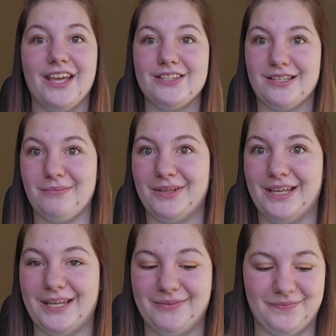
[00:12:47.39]
and see
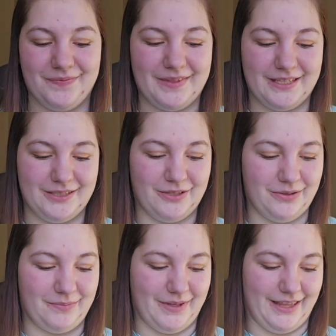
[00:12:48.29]
me
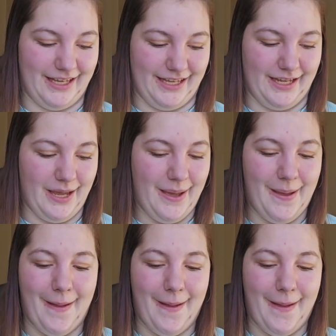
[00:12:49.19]
doing my thing.